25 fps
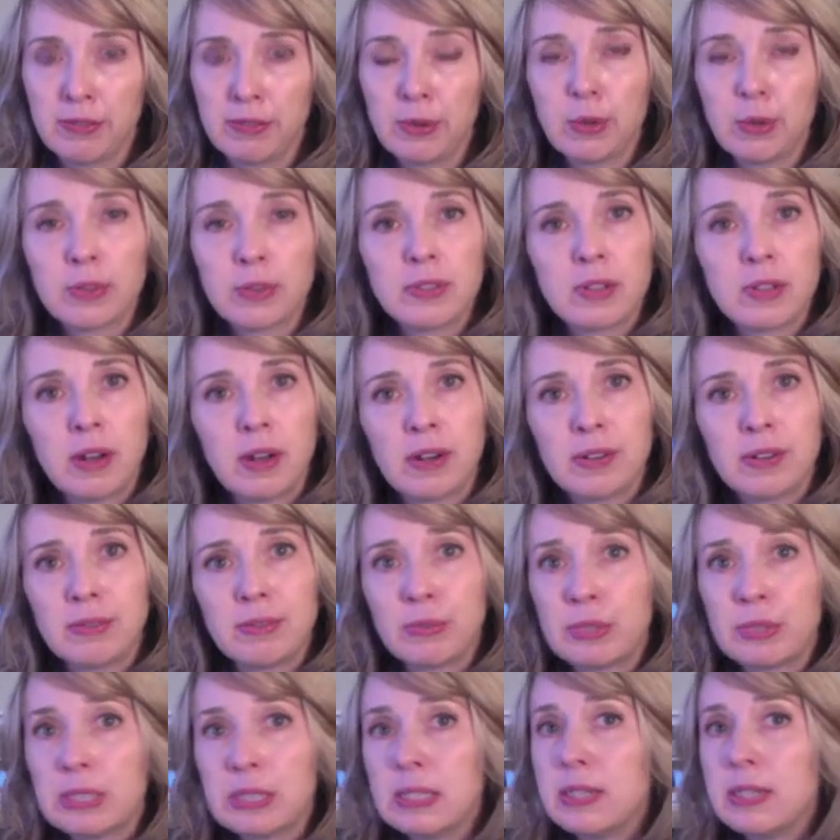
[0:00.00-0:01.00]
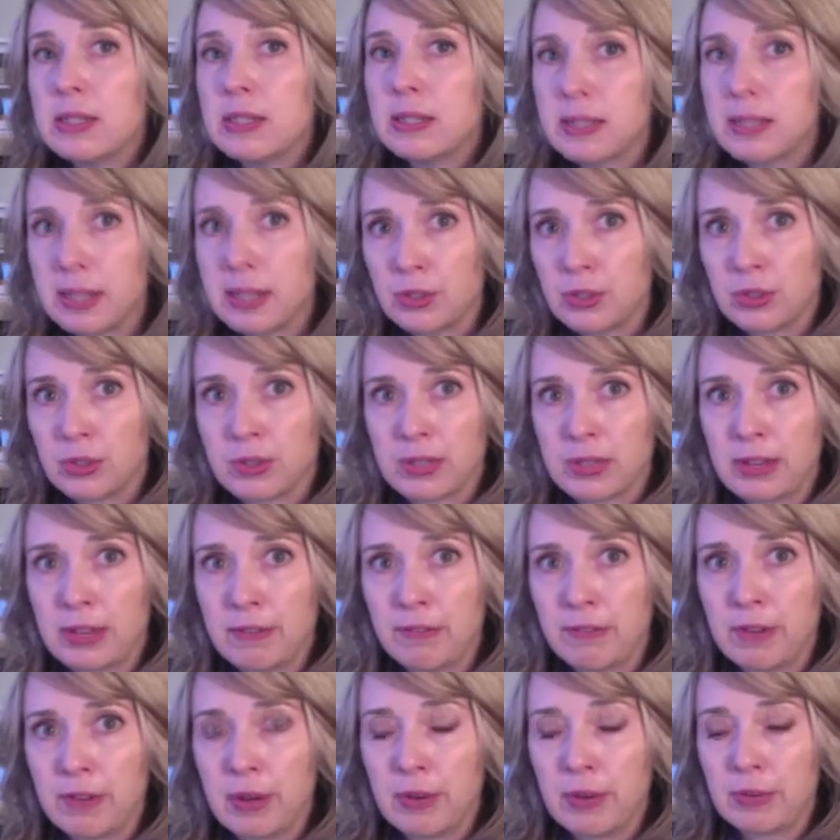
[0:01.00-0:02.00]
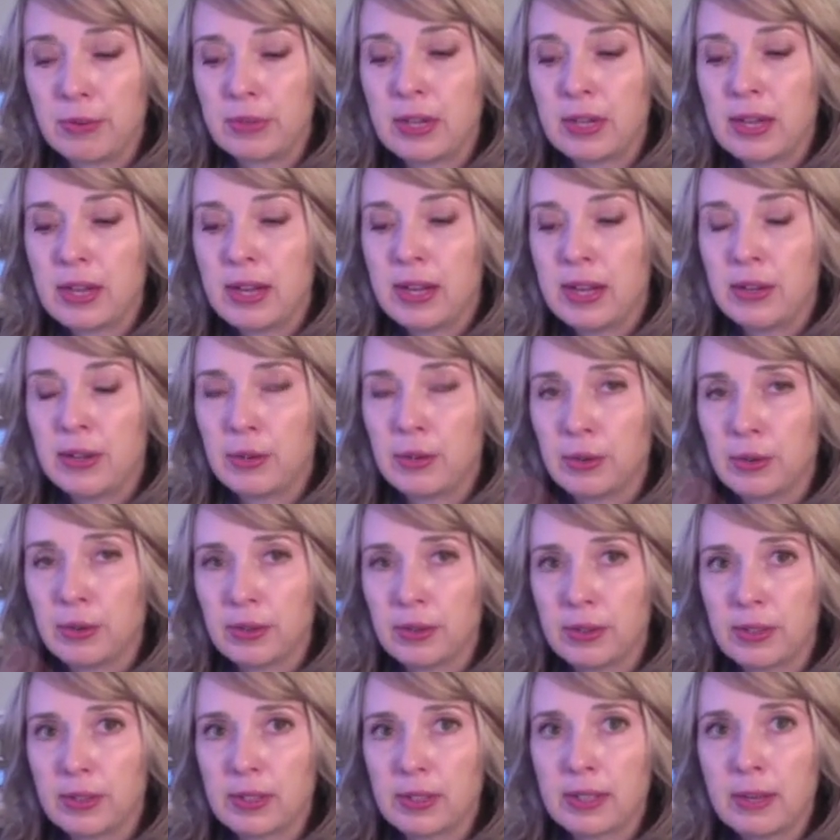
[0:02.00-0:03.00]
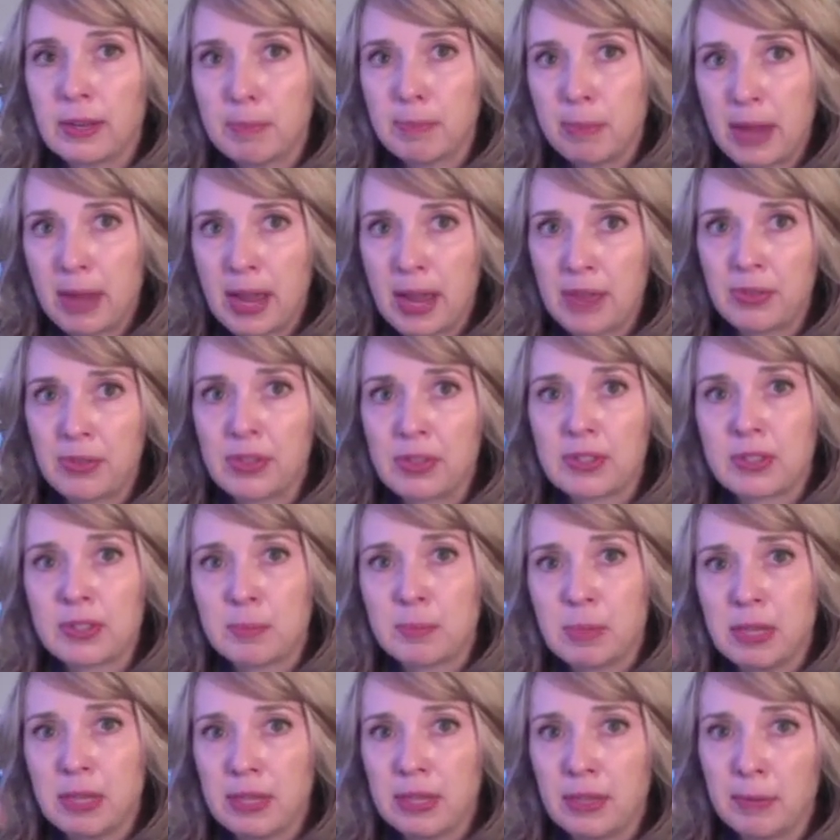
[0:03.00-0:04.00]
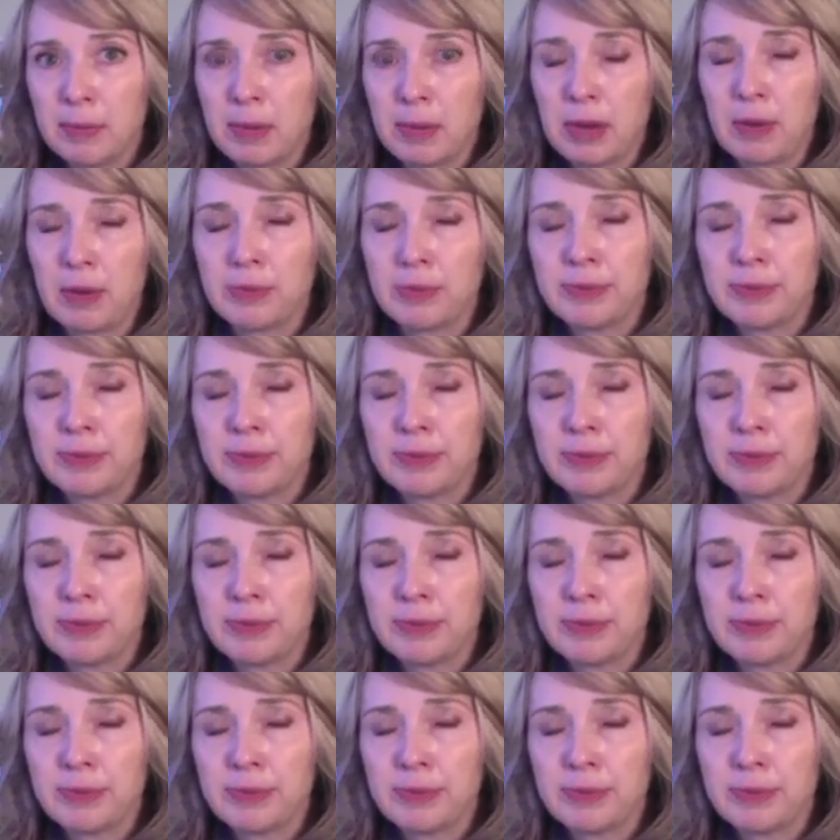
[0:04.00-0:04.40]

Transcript: Those are really essentials I found in order to combat the spinning about.